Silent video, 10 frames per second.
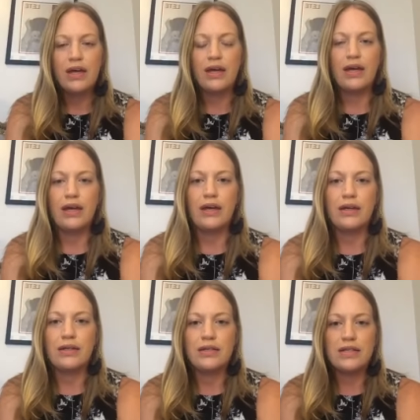
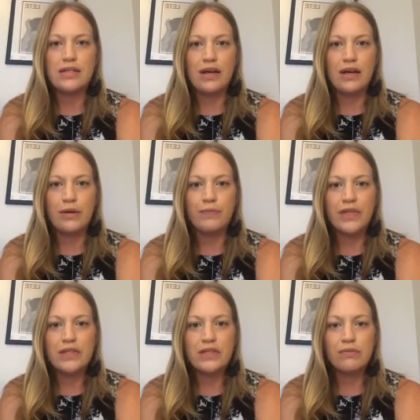And um,
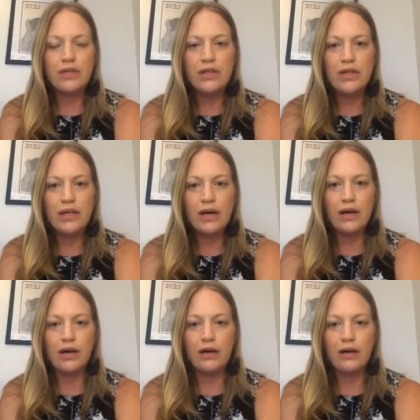it's really
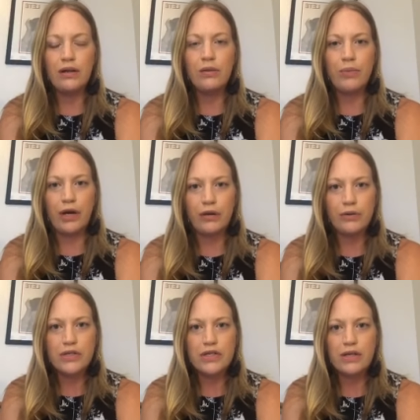all
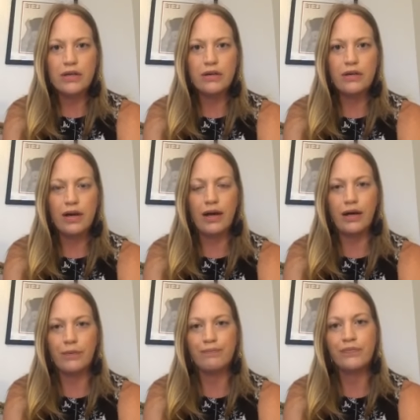about,
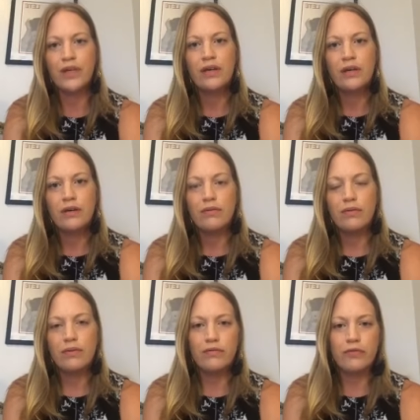um,
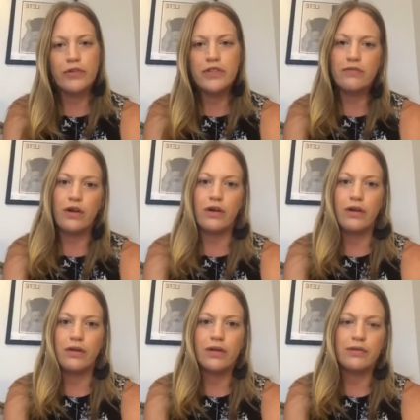first of
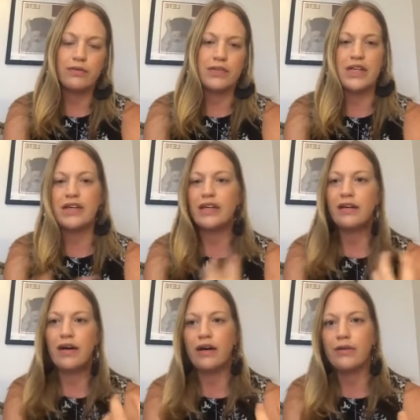all, taking,
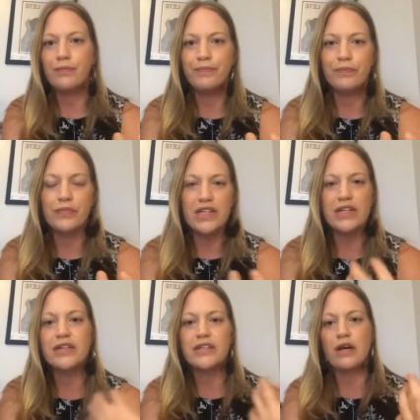um,
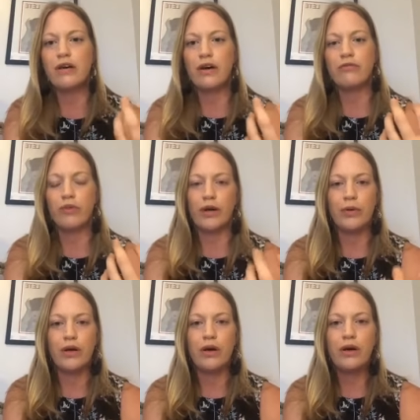taking stock of where we
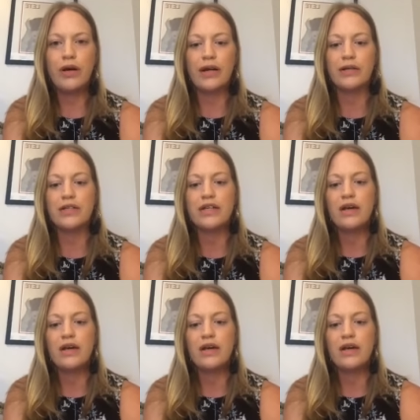are and